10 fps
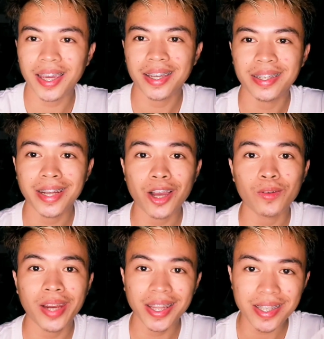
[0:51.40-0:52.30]
Okay,
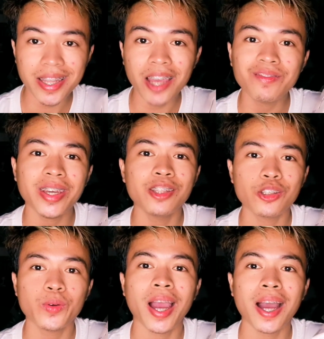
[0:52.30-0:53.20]
now let's dive
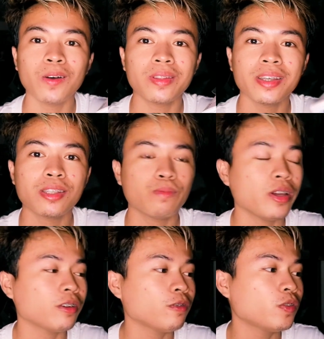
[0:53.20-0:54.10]
into how this
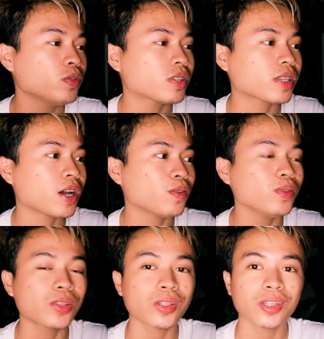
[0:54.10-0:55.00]
microphone
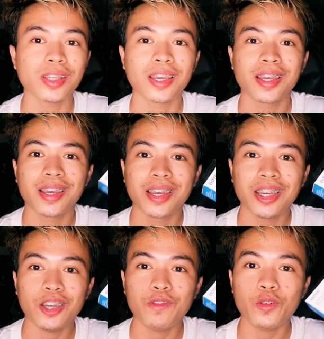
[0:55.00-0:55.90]
sounds.
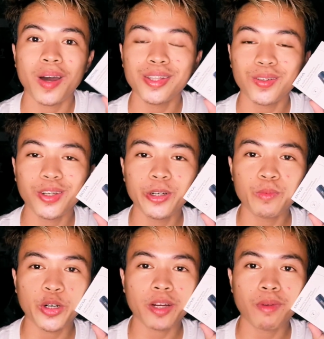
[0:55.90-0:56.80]
If you want to
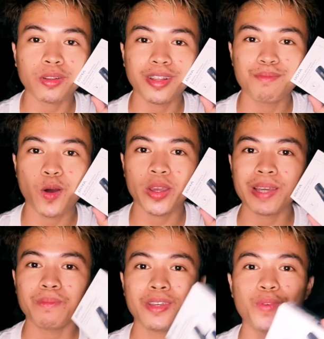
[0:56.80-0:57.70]
learn more about the
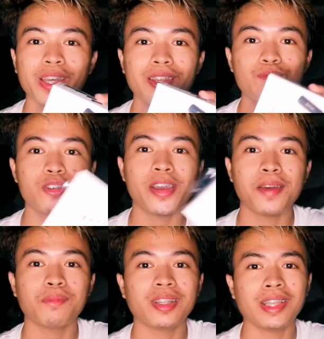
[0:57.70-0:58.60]
Boya
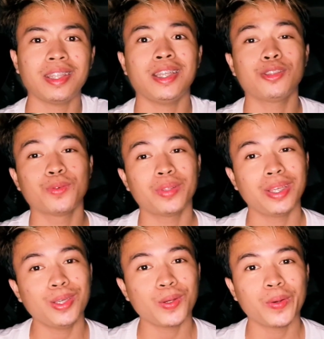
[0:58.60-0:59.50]

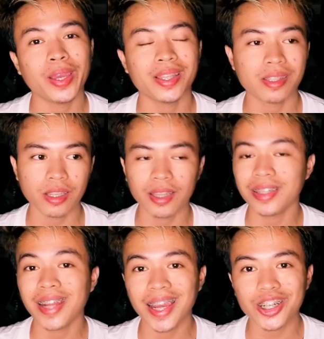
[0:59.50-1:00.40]
BY-WM3T2-DU and see
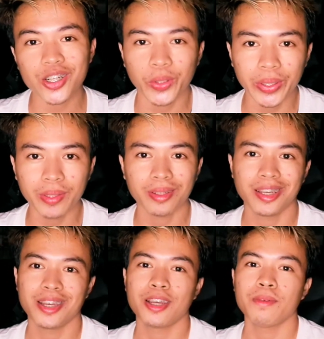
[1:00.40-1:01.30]
it in action,
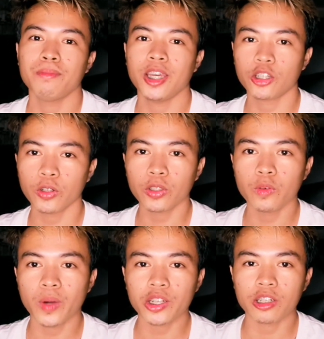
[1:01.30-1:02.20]
make sure
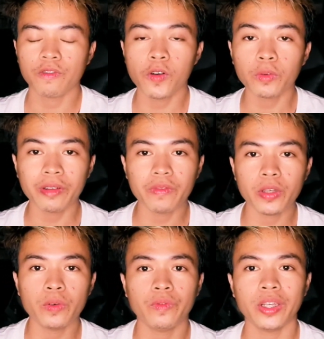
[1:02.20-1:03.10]
to watch the full
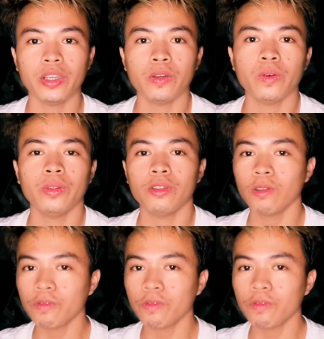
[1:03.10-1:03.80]
review video and